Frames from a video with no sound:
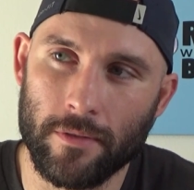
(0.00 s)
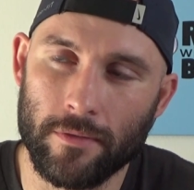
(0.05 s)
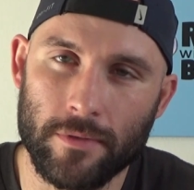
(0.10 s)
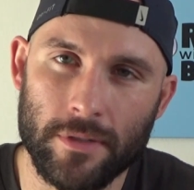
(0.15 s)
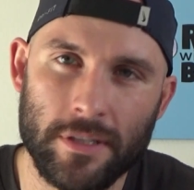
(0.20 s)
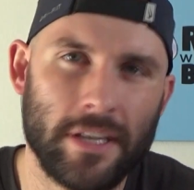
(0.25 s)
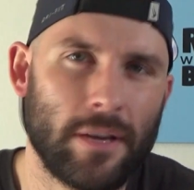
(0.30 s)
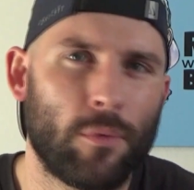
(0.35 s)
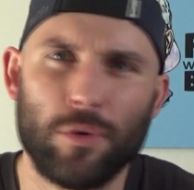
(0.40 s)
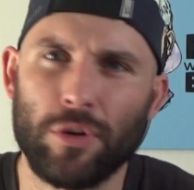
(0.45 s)

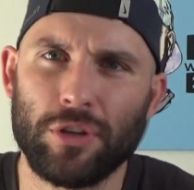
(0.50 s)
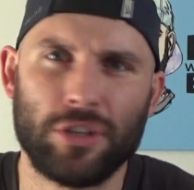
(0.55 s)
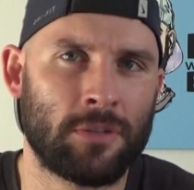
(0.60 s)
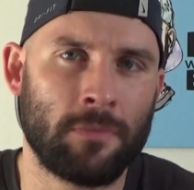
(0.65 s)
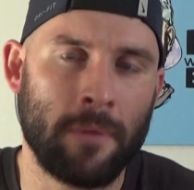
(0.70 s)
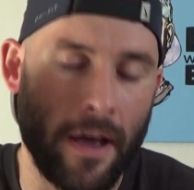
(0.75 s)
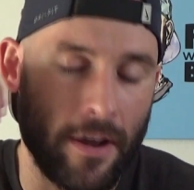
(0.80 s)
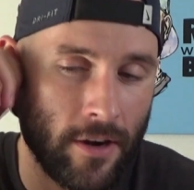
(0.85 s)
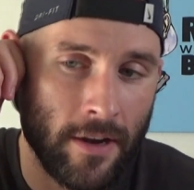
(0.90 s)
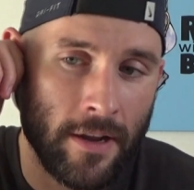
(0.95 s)
It doesn't
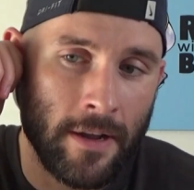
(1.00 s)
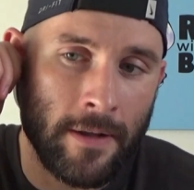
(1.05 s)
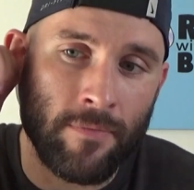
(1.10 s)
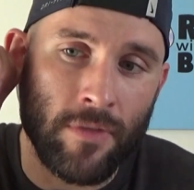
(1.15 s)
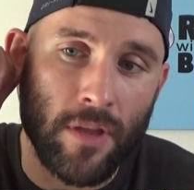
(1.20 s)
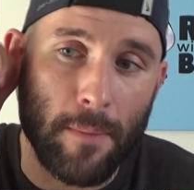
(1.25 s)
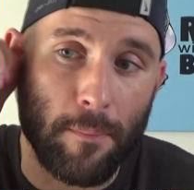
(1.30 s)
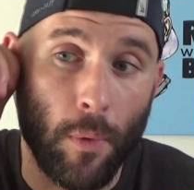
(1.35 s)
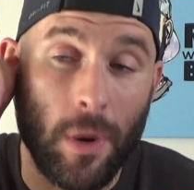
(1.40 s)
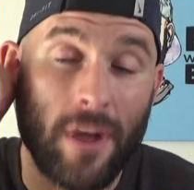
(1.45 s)
matter.
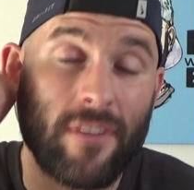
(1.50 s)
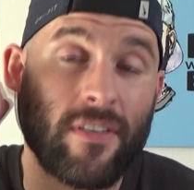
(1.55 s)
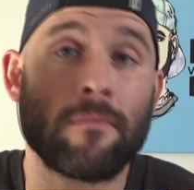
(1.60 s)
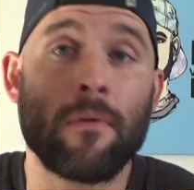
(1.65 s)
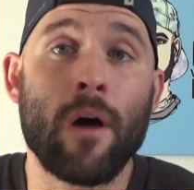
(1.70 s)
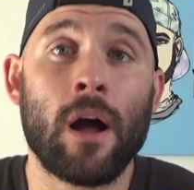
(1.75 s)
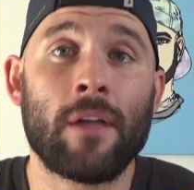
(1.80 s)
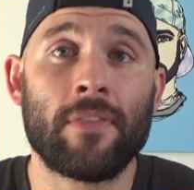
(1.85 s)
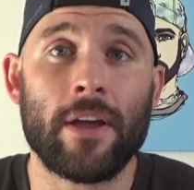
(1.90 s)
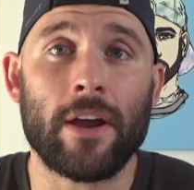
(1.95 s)
But whenever I'm
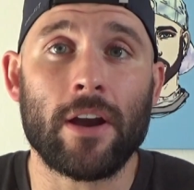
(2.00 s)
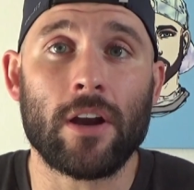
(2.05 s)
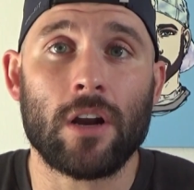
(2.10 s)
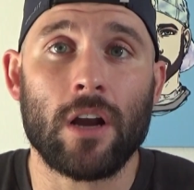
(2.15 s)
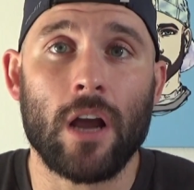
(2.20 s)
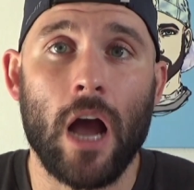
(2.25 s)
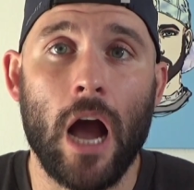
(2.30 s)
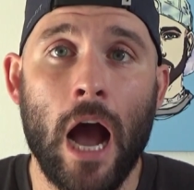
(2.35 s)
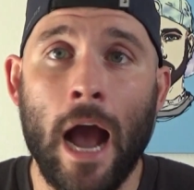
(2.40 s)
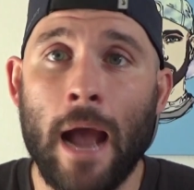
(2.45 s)
on
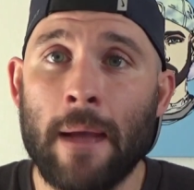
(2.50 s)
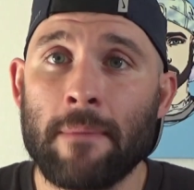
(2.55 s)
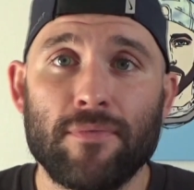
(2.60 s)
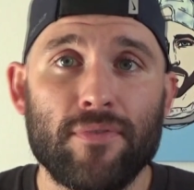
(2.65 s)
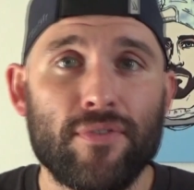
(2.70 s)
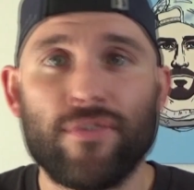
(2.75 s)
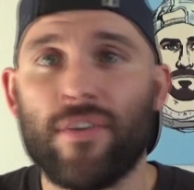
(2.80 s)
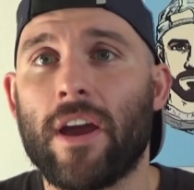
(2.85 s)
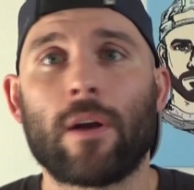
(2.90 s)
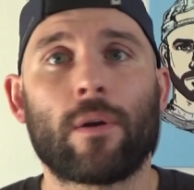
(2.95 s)
there, I'm
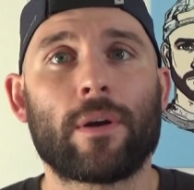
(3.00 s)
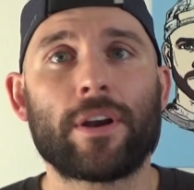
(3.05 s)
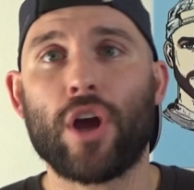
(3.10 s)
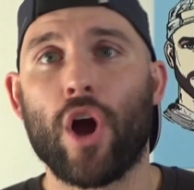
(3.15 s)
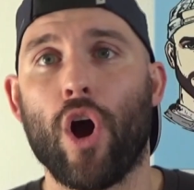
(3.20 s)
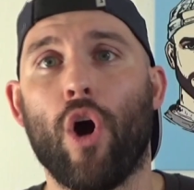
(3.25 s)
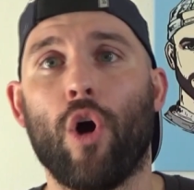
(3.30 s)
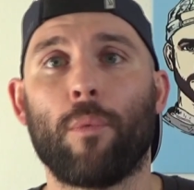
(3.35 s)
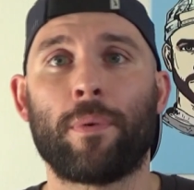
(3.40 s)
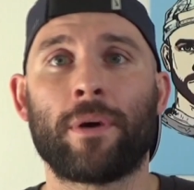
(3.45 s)
very
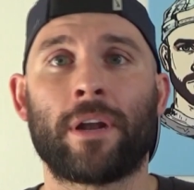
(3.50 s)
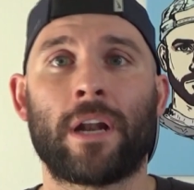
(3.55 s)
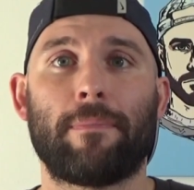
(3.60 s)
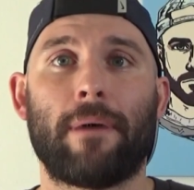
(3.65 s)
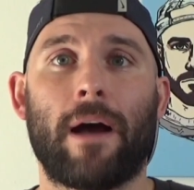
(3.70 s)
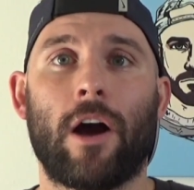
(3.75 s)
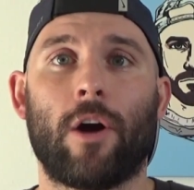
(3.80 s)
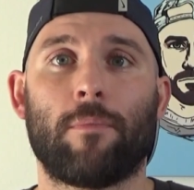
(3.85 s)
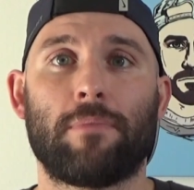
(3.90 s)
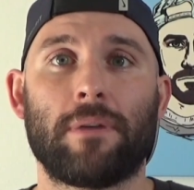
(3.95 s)
open
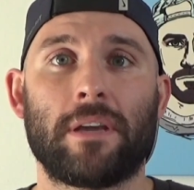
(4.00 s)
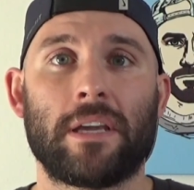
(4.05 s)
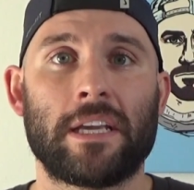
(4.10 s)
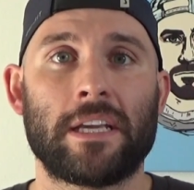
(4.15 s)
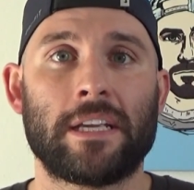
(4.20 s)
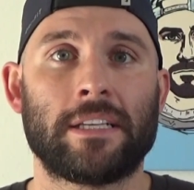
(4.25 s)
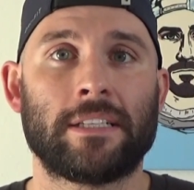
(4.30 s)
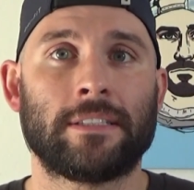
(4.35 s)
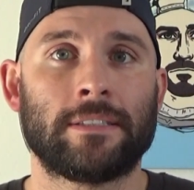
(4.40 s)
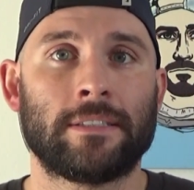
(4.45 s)
about
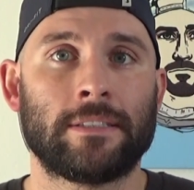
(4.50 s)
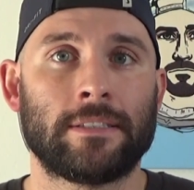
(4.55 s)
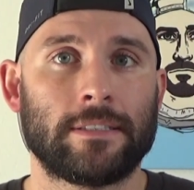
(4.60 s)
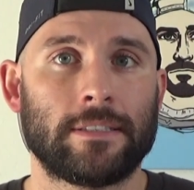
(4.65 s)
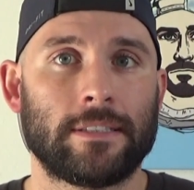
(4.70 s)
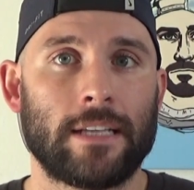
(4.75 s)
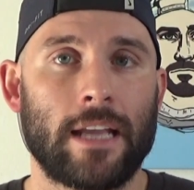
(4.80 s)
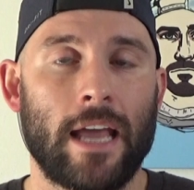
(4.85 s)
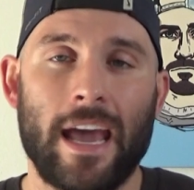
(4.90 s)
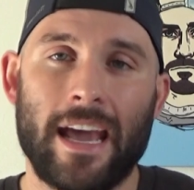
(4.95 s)
being,
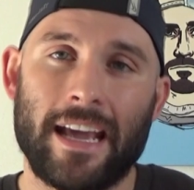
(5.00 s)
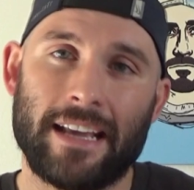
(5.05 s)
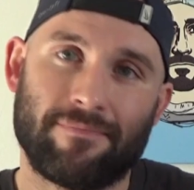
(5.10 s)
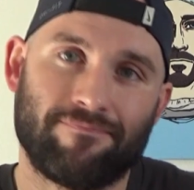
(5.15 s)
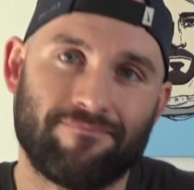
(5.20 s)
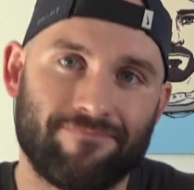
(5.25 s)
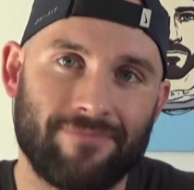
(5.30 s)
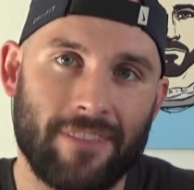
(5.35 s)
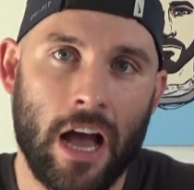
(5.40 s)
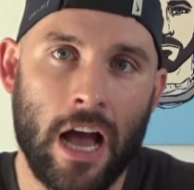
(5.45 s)

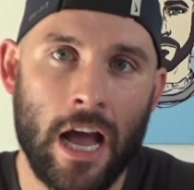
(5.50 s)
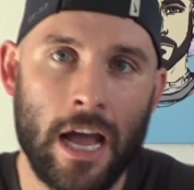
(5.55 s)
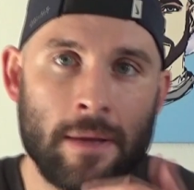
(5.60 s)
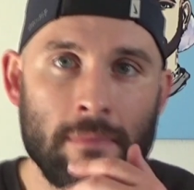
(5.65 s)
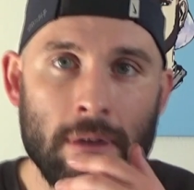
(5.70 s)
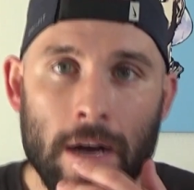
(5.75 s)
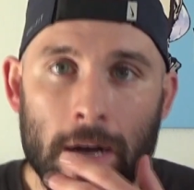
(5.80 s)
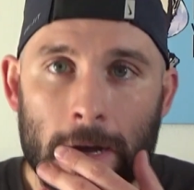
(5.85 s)
hey, I